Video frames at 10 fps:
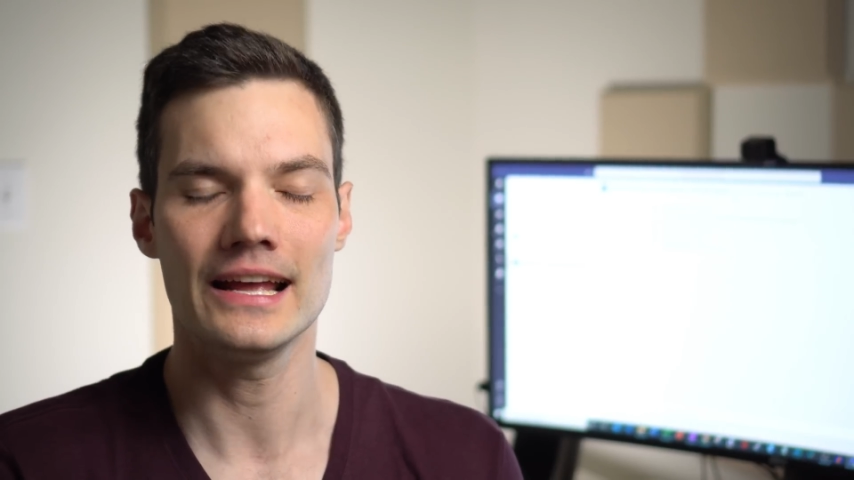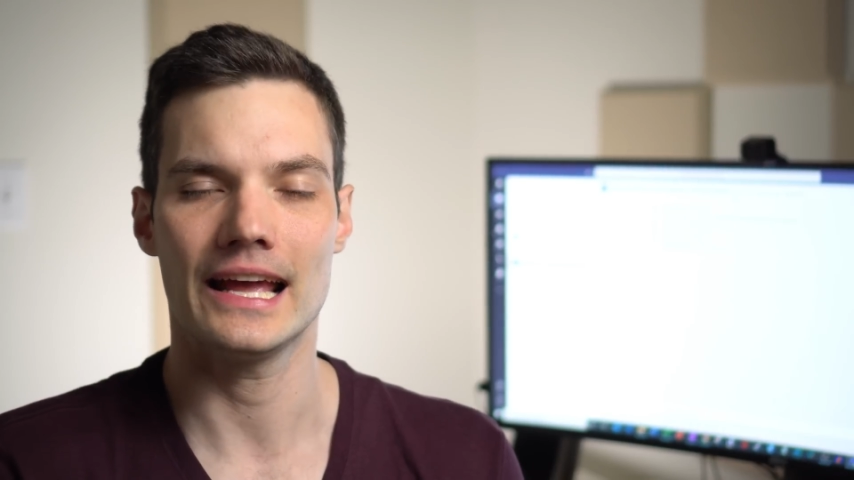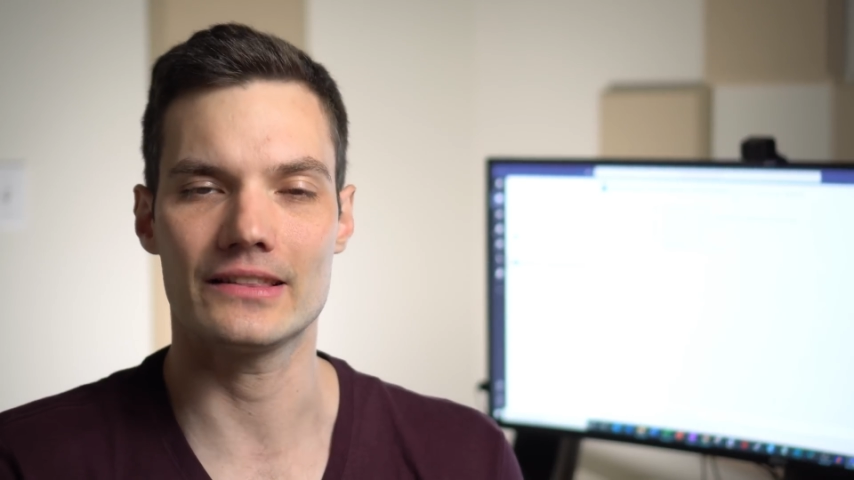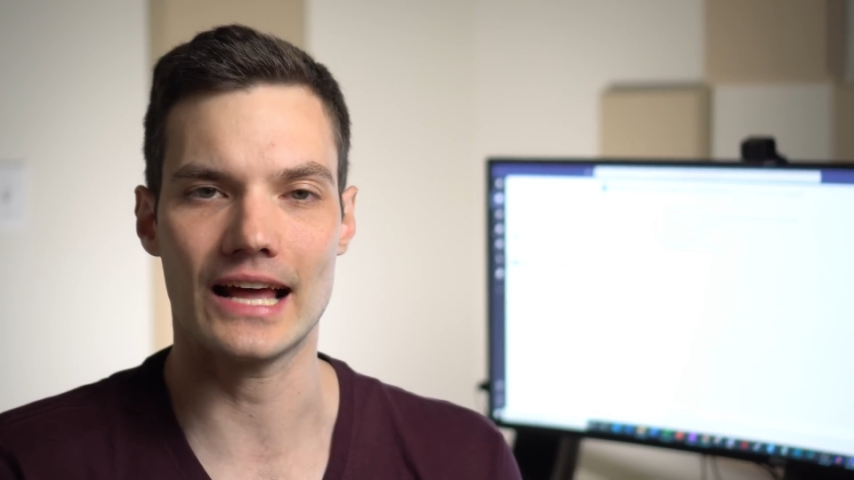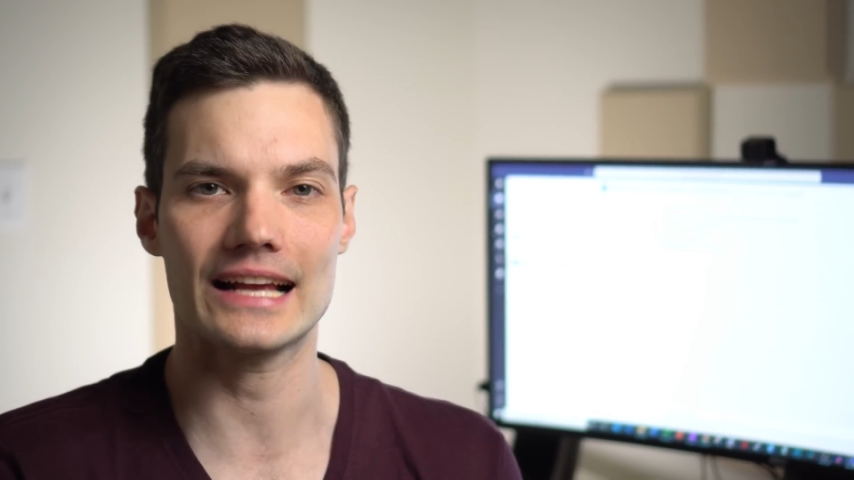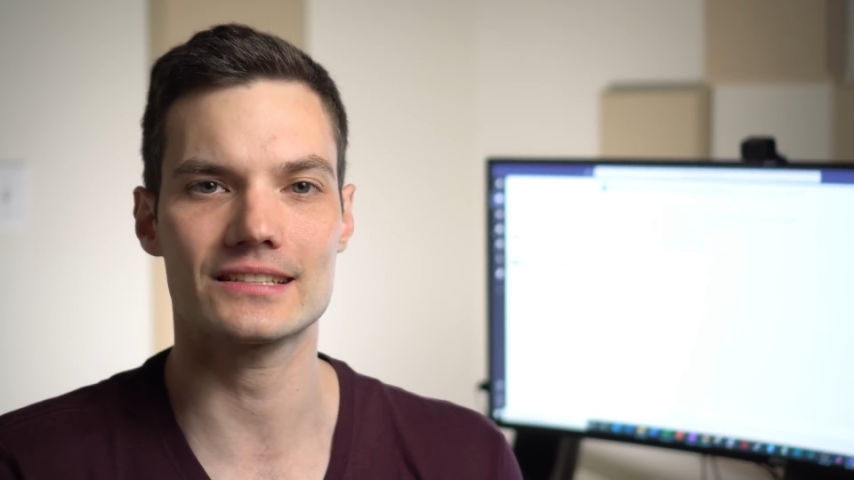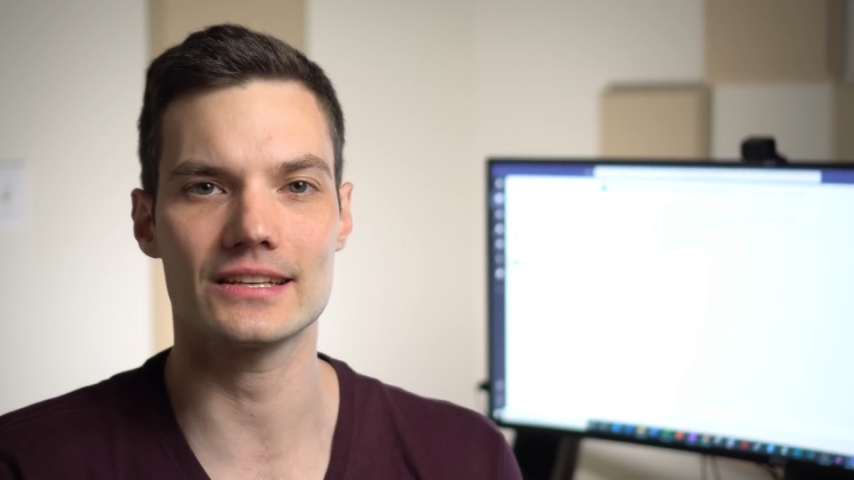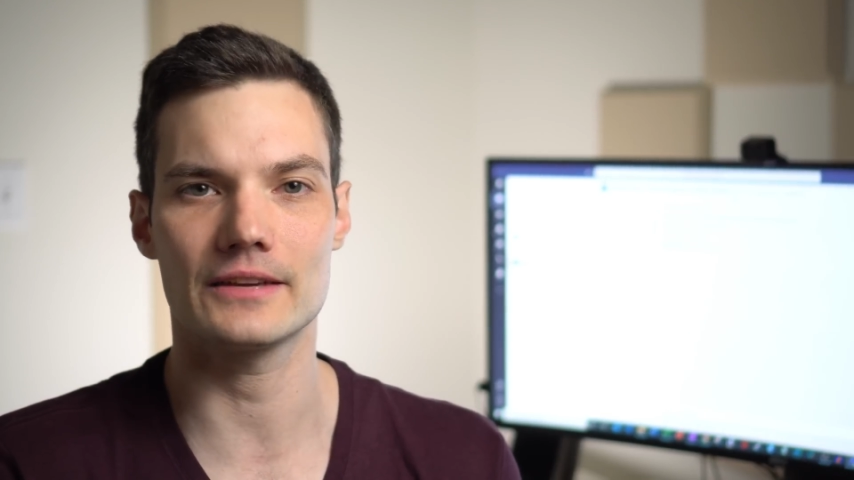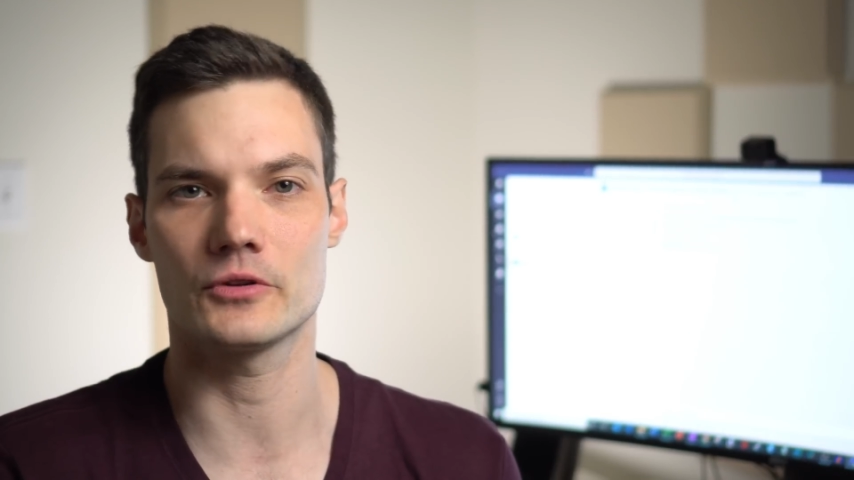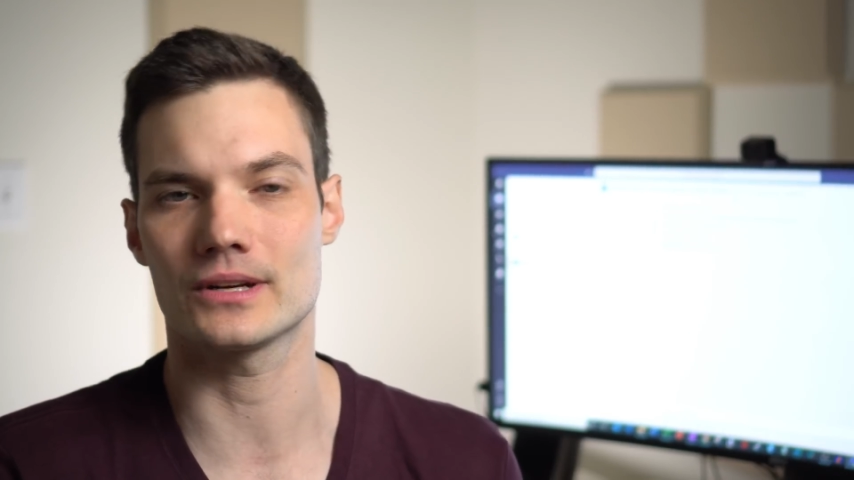And
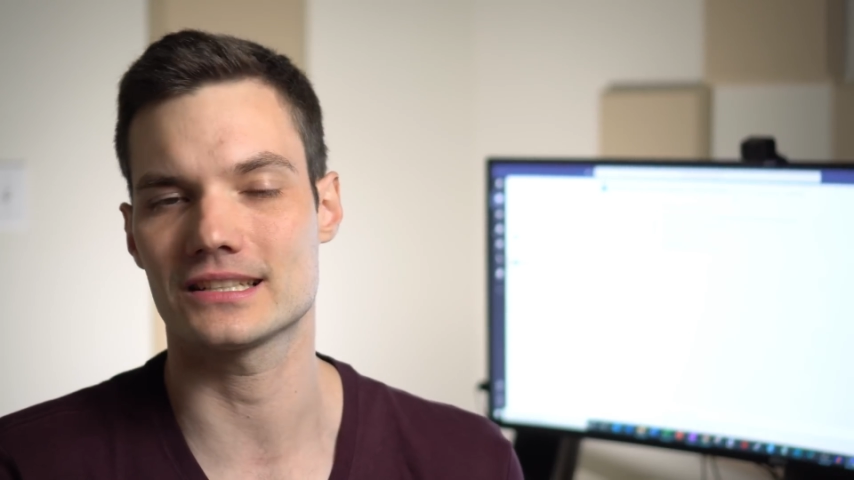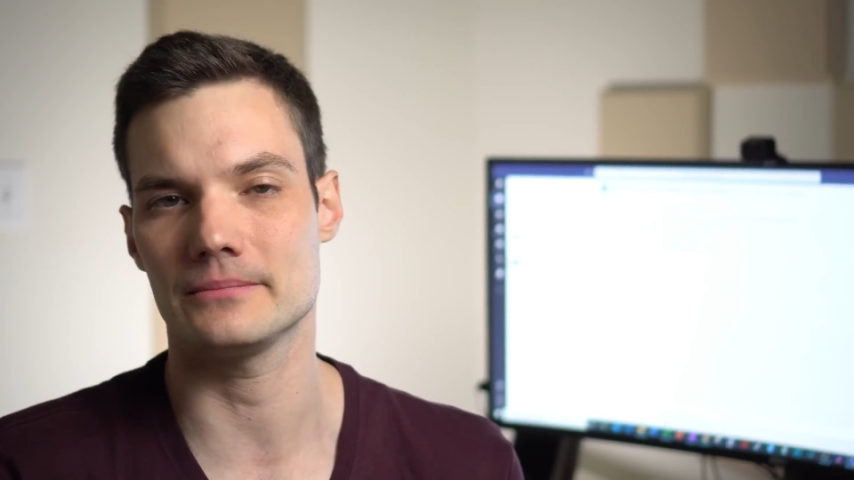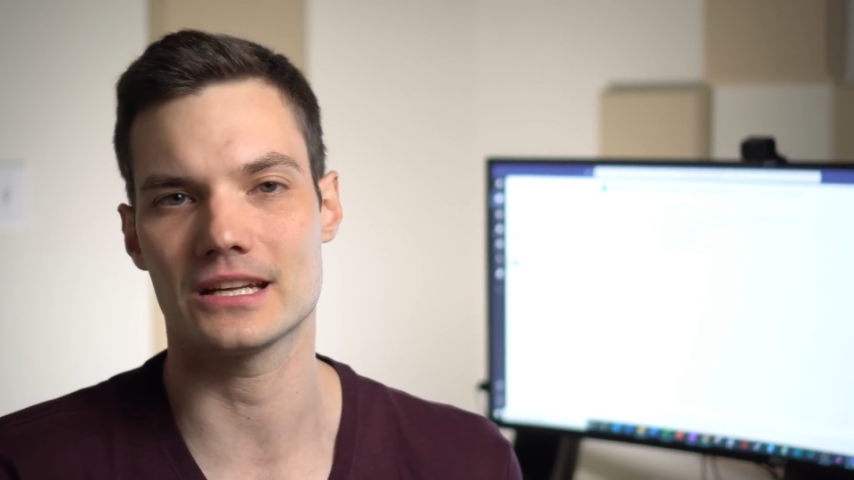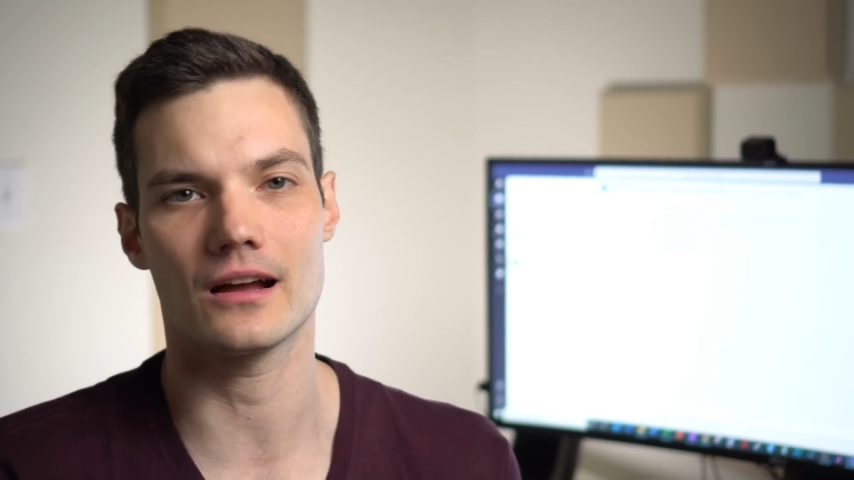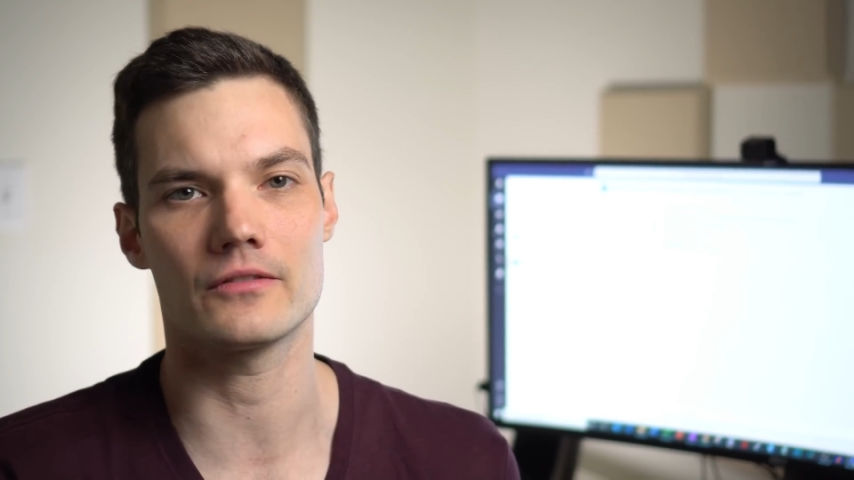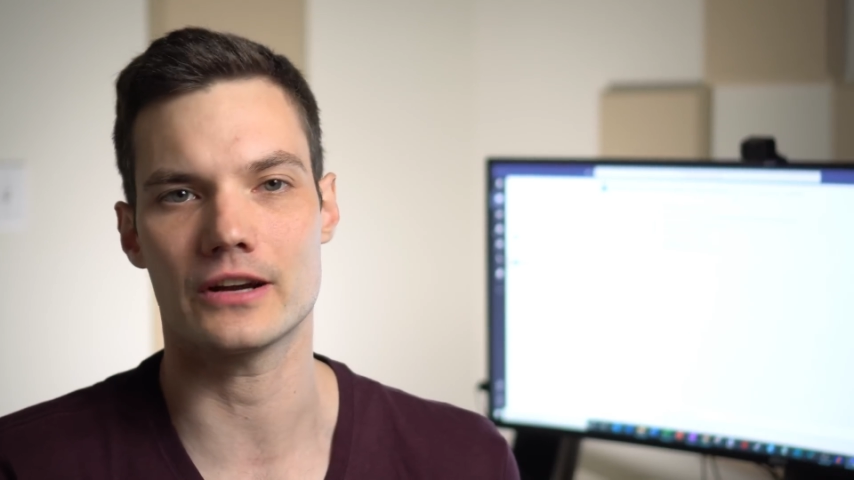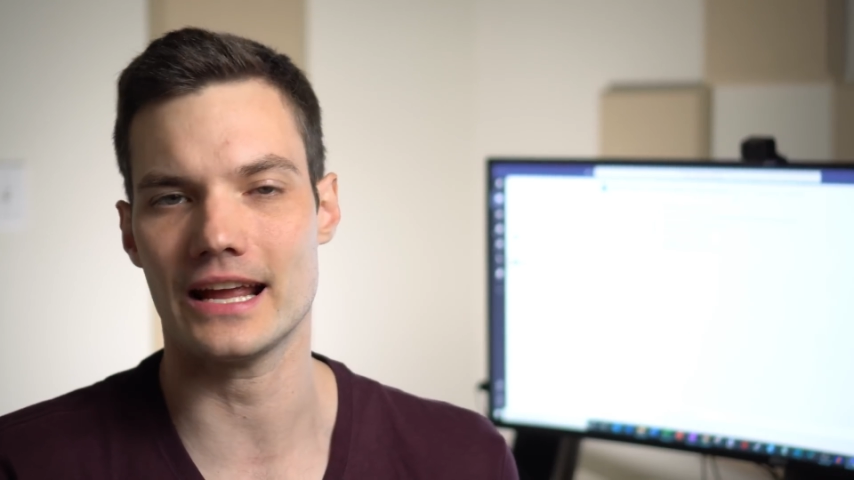lastly, if you want to see me cover